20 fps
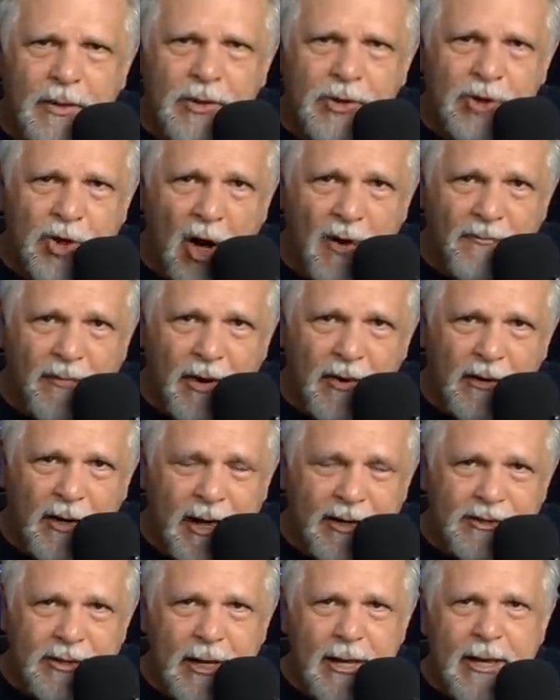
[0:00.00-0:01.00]
Starfire
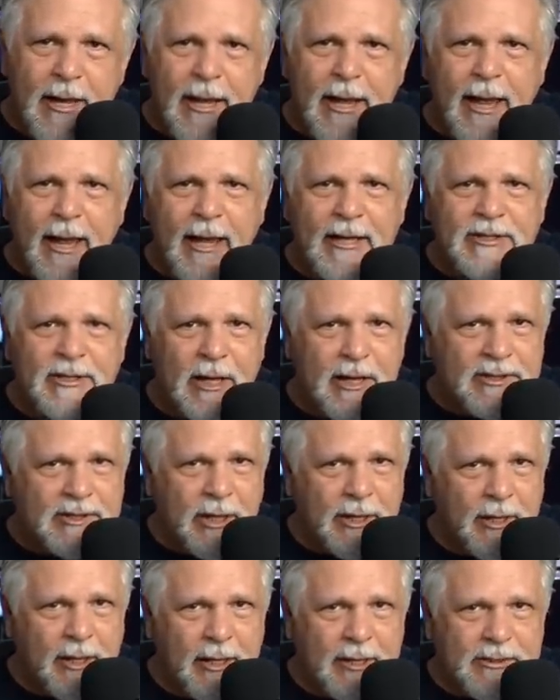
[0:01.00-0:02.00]
glass. It's
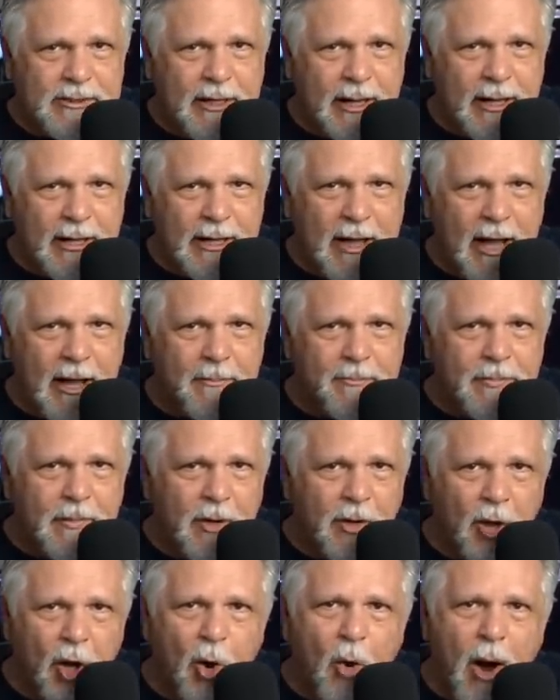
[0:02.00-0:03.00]
a
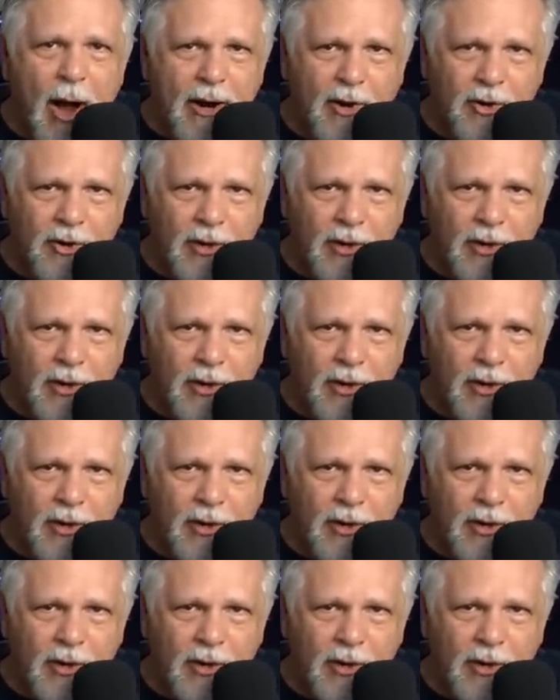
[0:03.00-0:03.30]
low iron